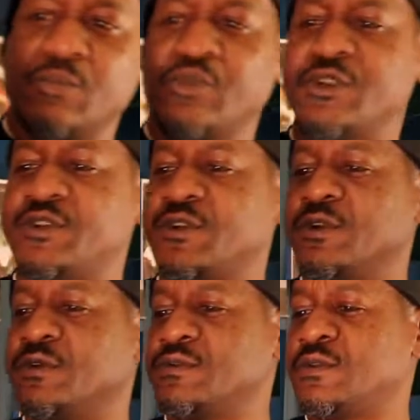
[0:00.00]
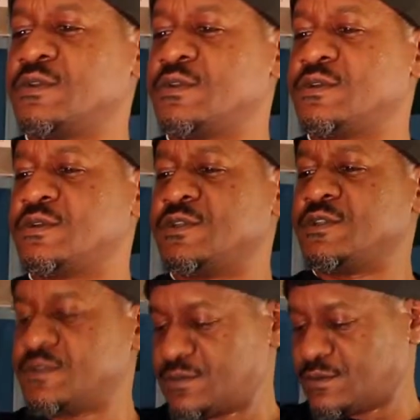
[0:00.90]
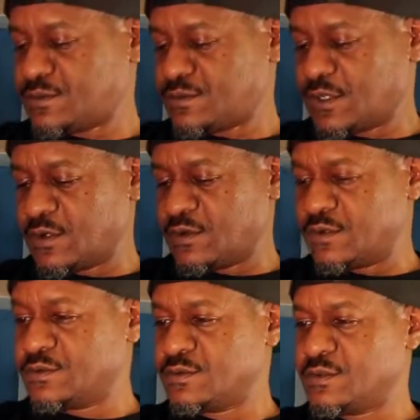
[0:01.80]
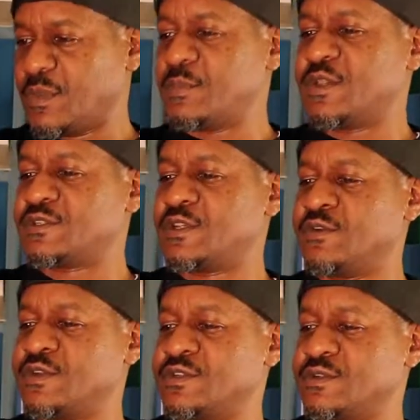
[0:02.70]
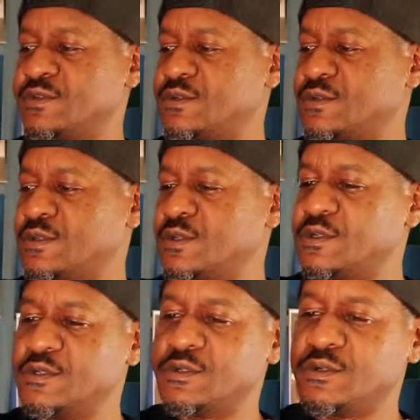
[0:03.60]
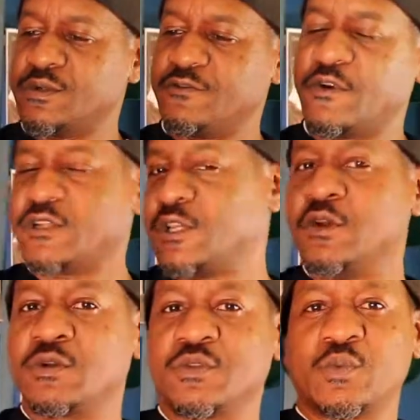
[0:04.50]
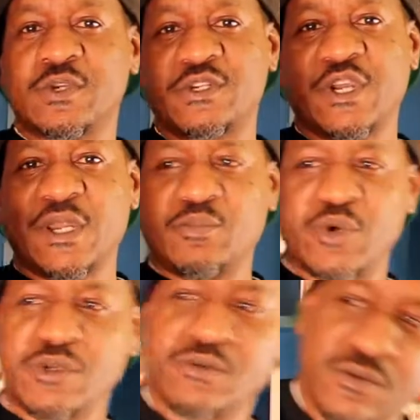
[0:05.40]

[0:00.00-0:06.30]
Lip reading: I'm pretty sure. Is it? I don't know. It might be a series. As far as I know, it's a one-shot, but